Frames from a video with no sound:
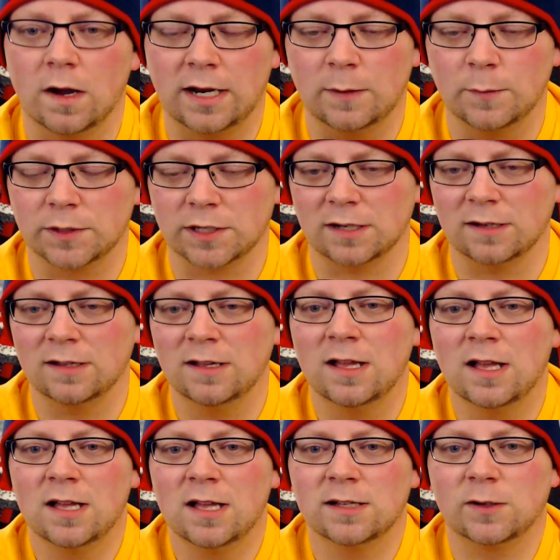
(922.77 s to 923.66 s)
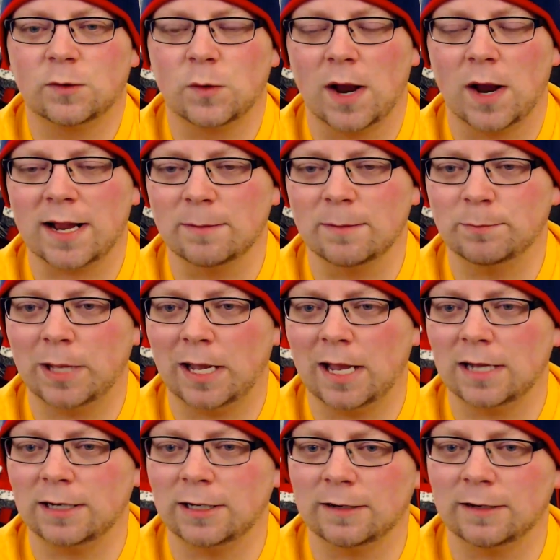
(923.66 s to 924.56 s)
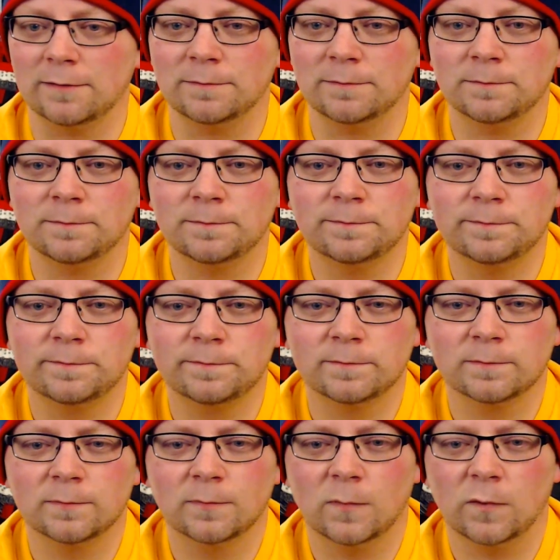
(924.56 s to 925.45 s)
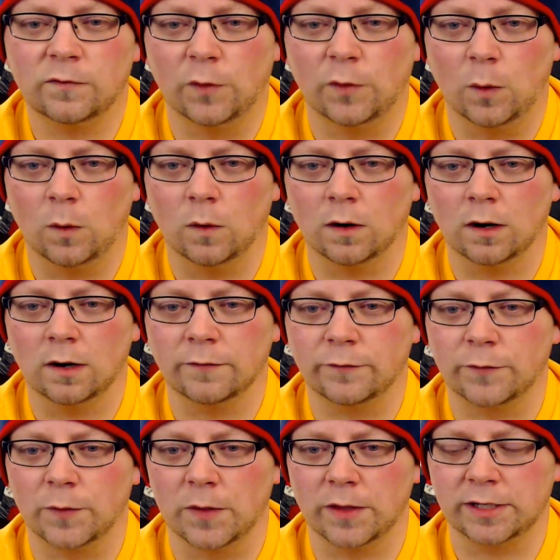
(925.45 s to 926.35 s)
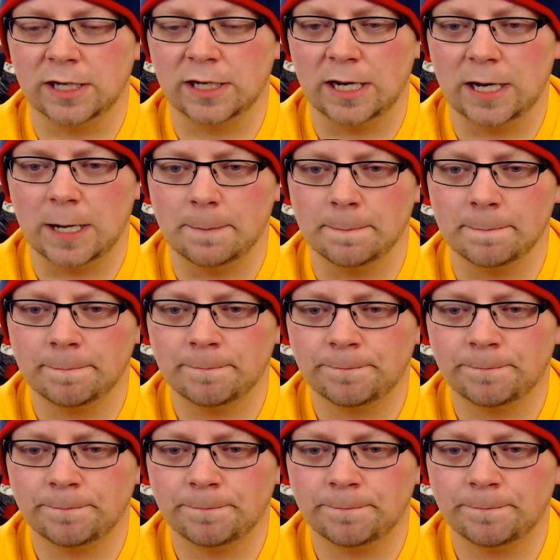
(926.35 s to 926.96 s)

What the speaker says: He was a great companion for the team.